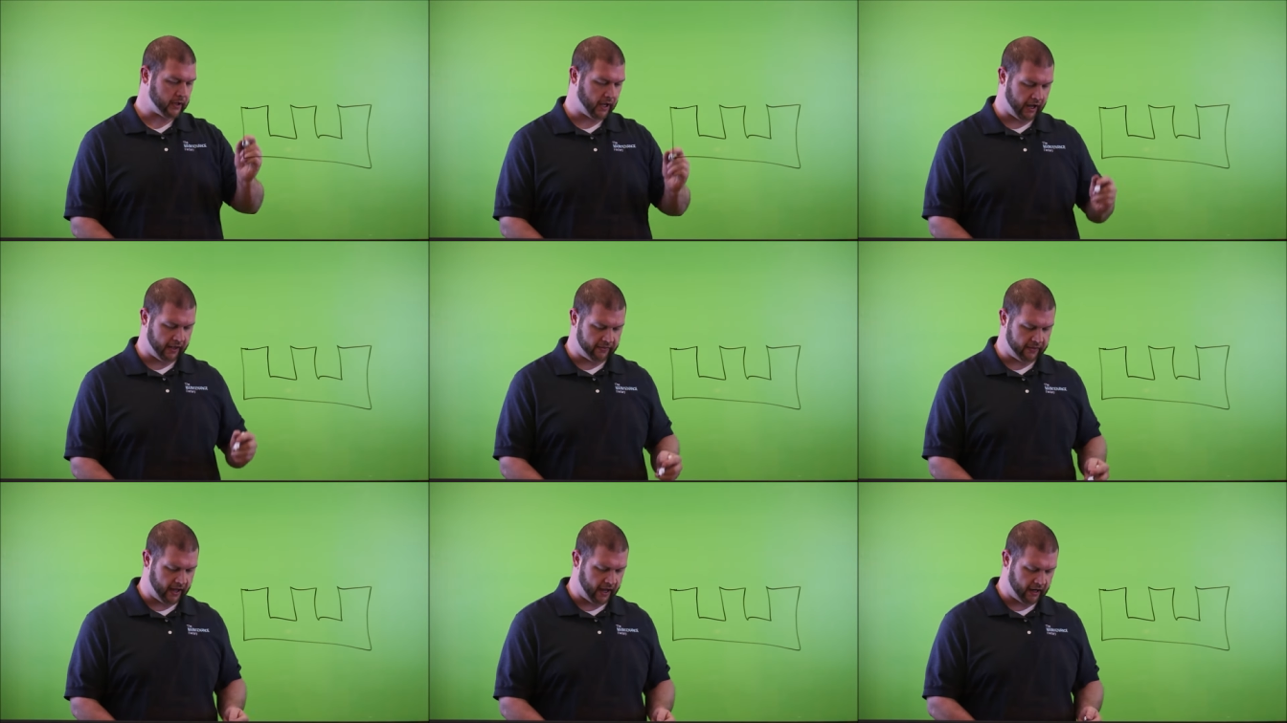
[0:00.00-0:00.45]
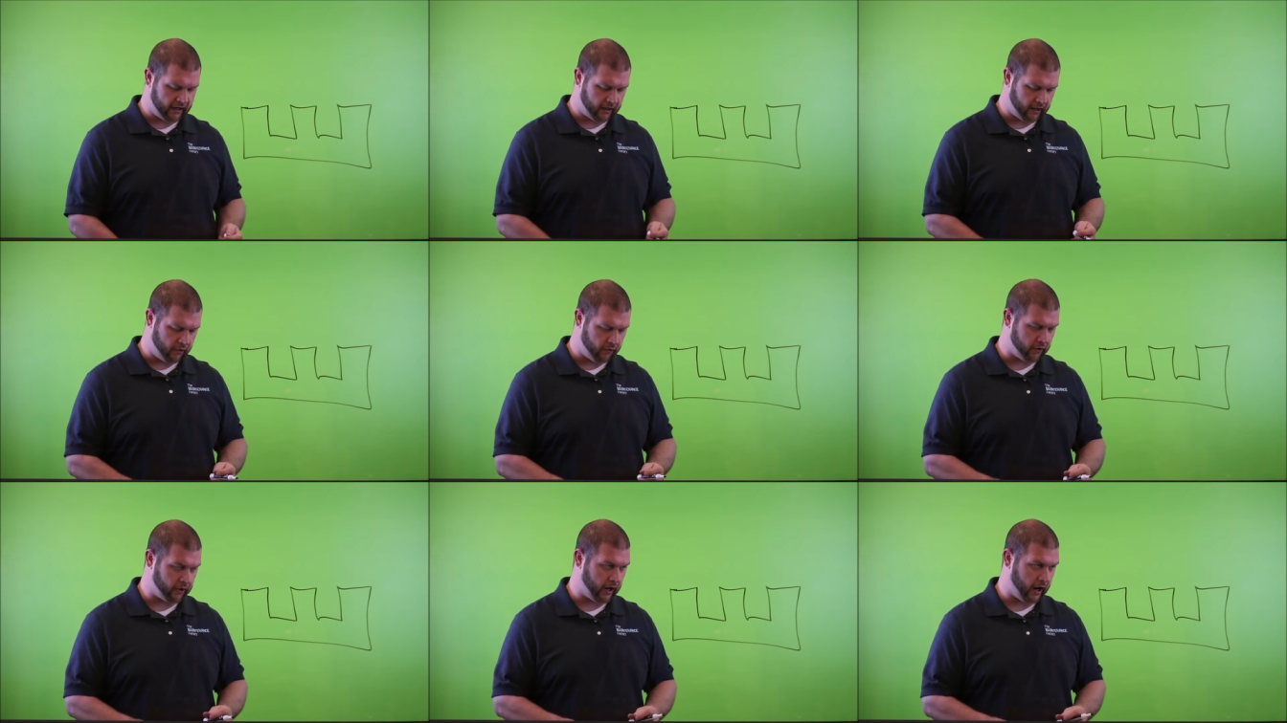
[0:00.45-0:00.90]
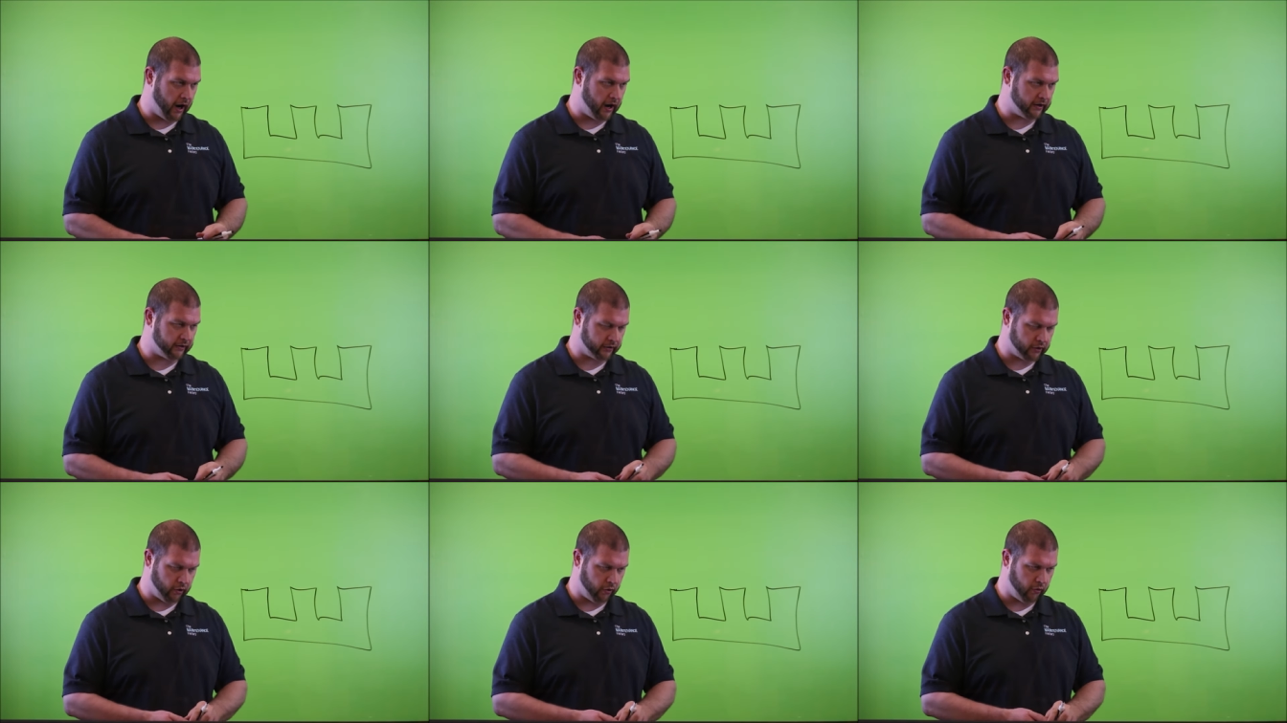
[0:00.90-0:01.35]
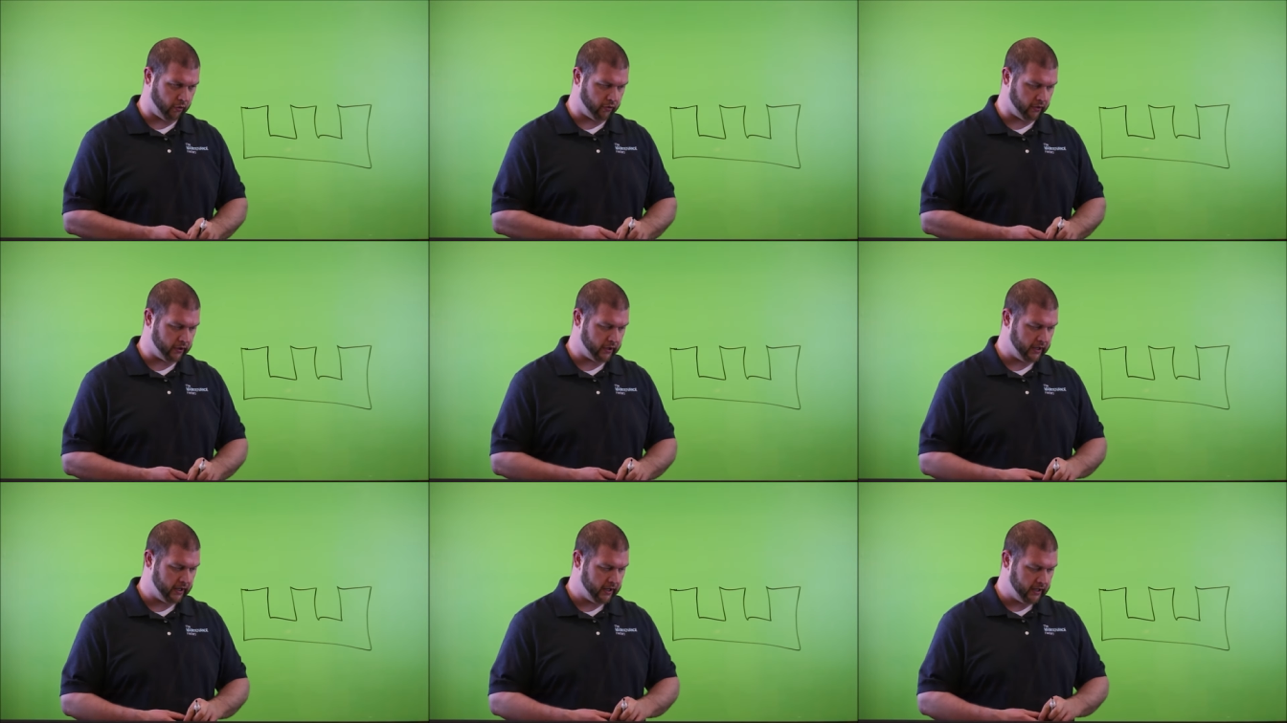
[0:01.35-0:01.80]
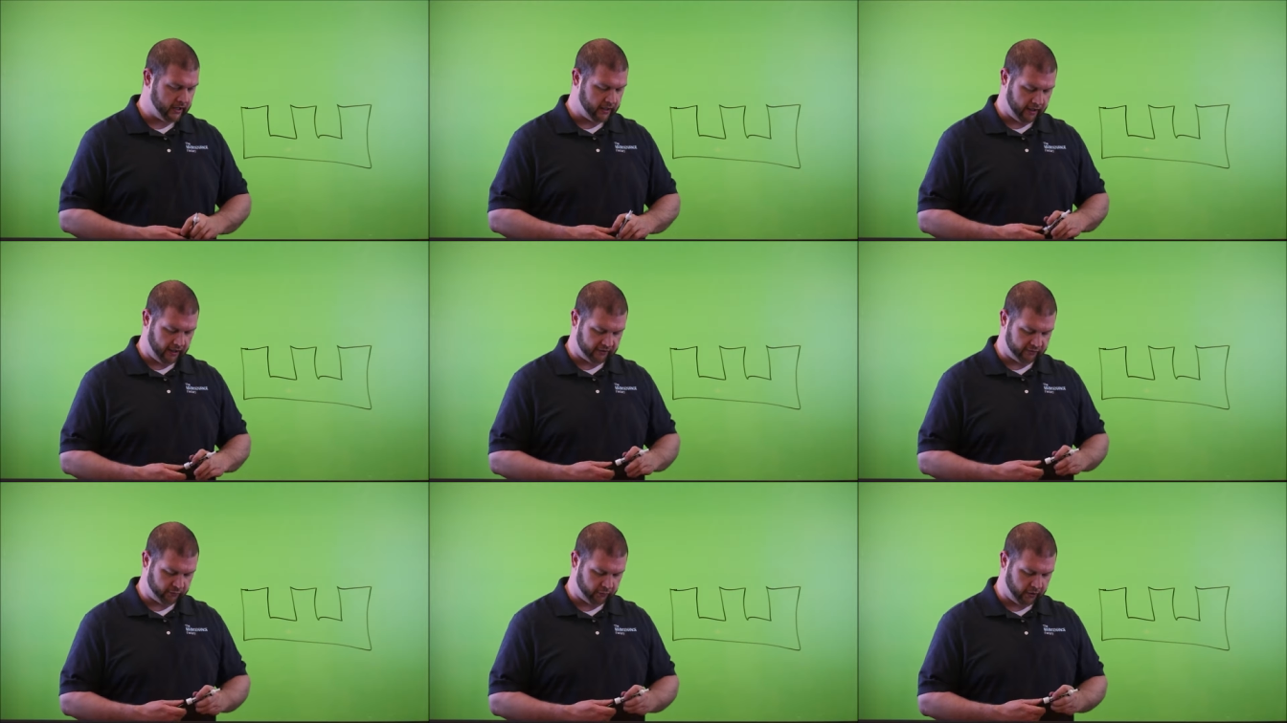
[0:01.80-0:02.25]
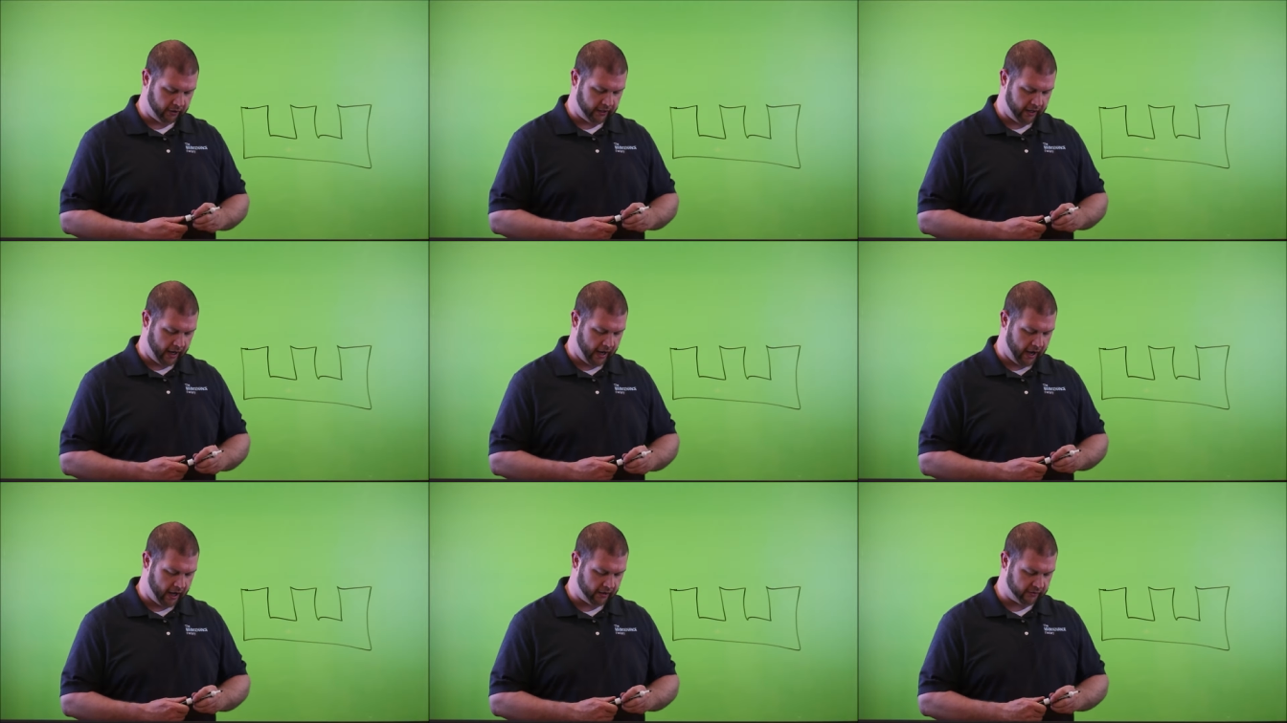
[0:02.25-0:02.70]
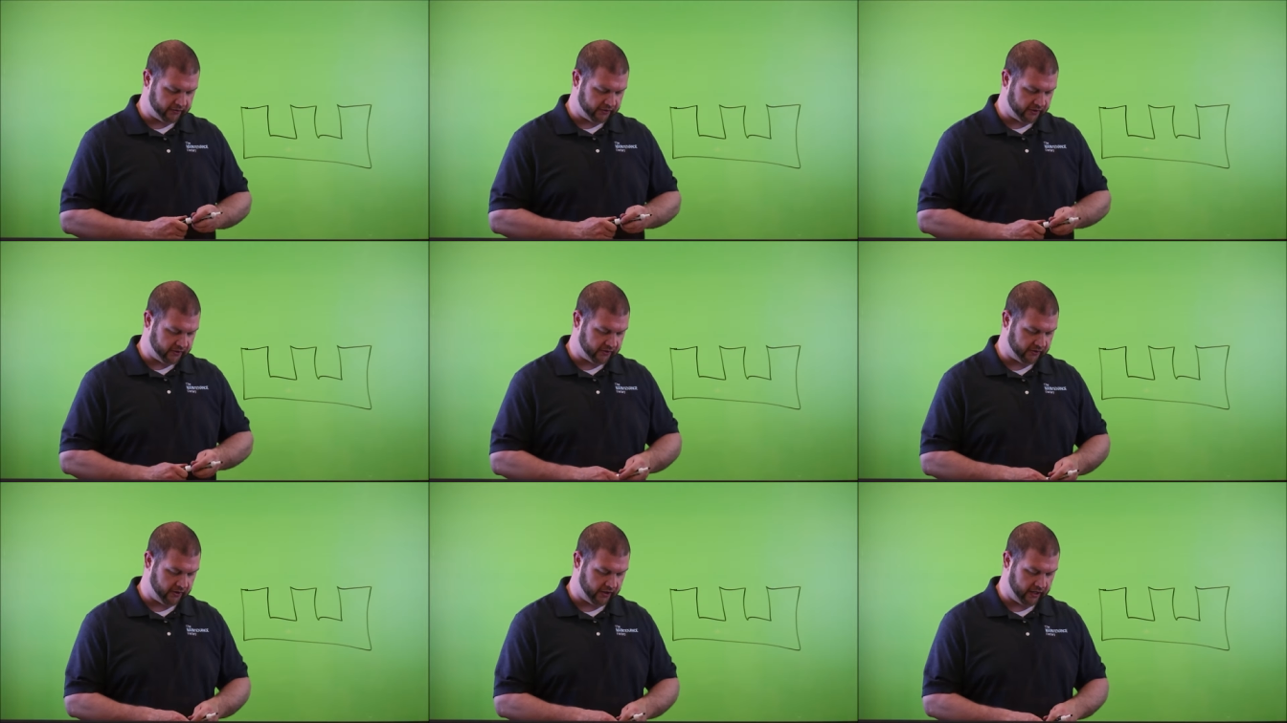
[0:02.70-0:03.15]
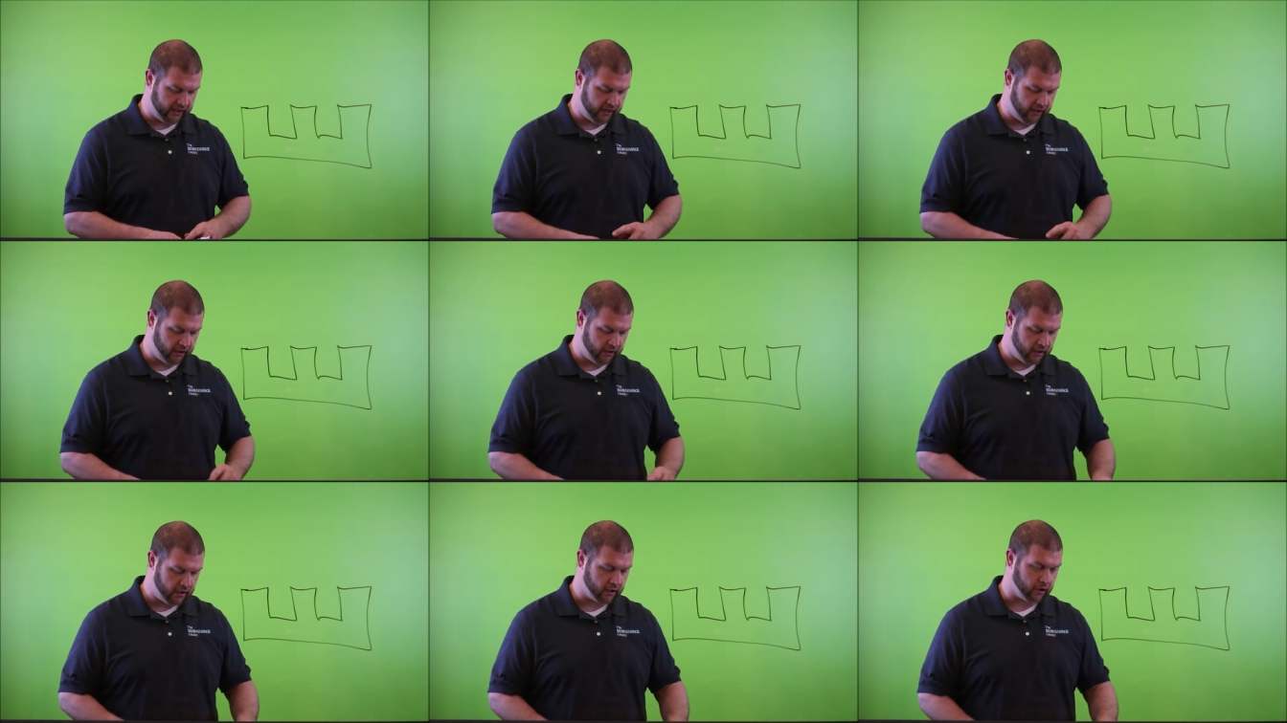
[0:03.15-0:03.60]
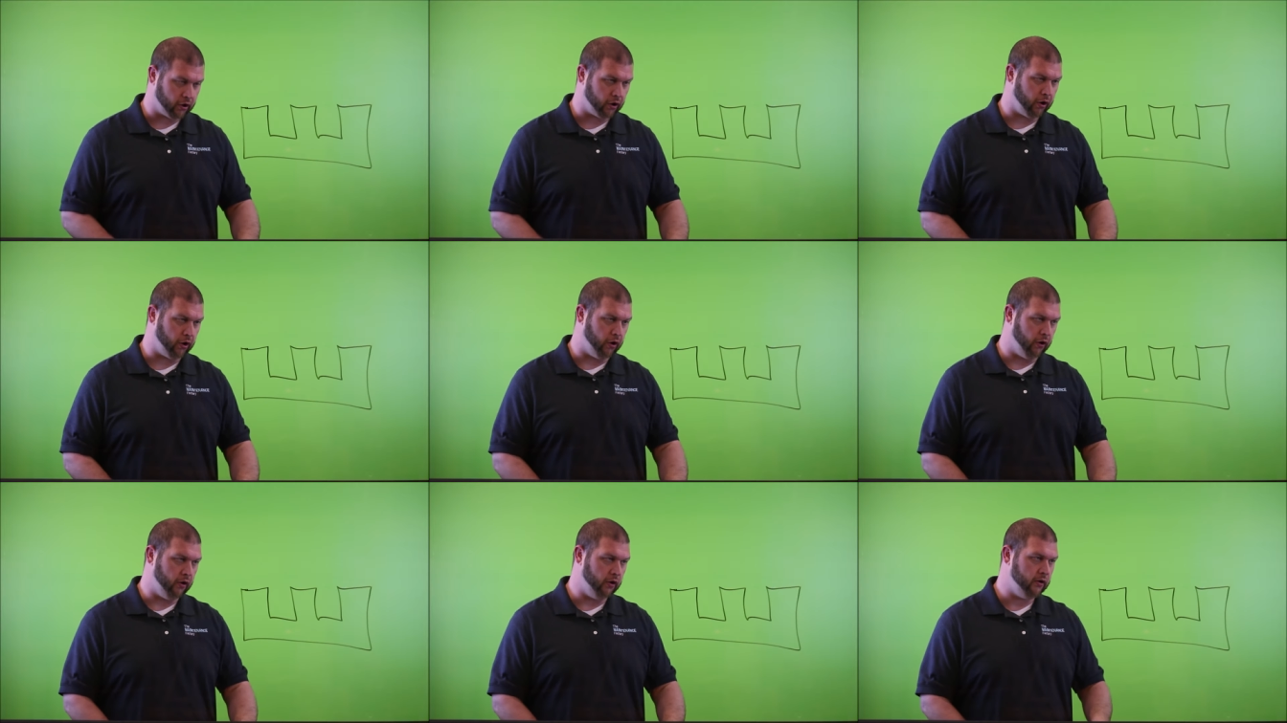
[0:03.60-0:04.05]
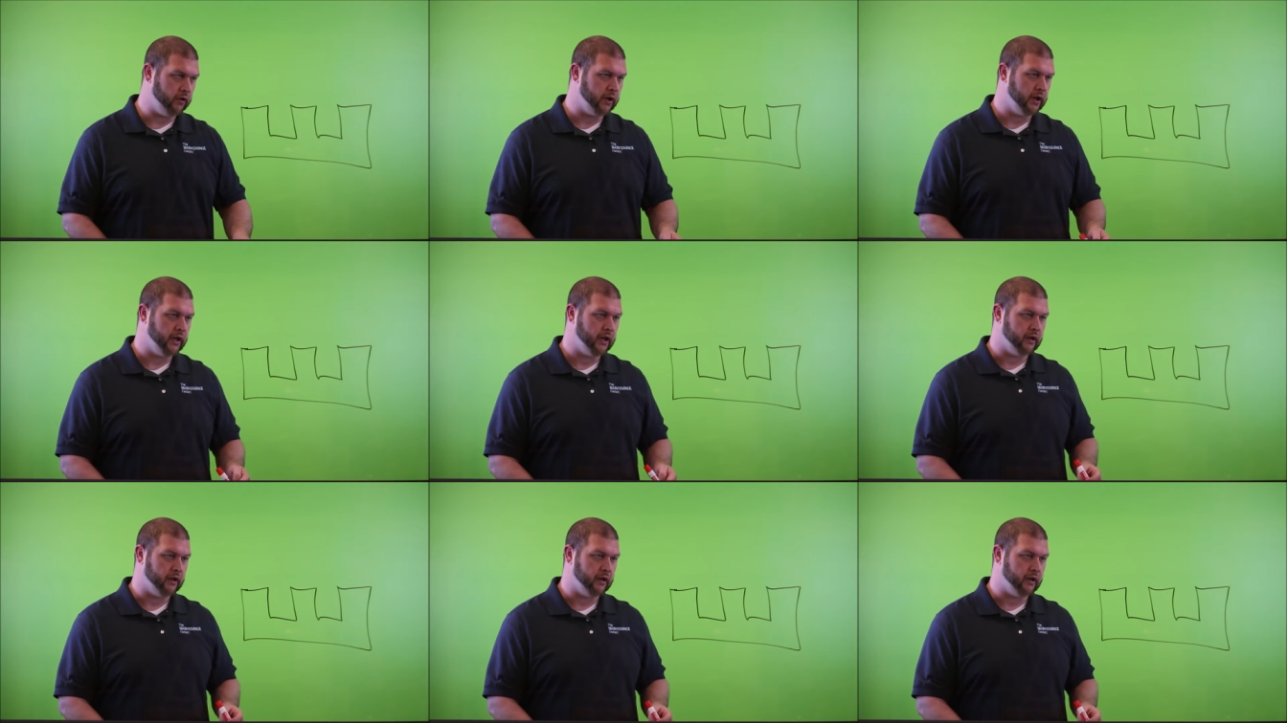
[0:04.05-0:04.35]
And that lower iron core is what houses the coil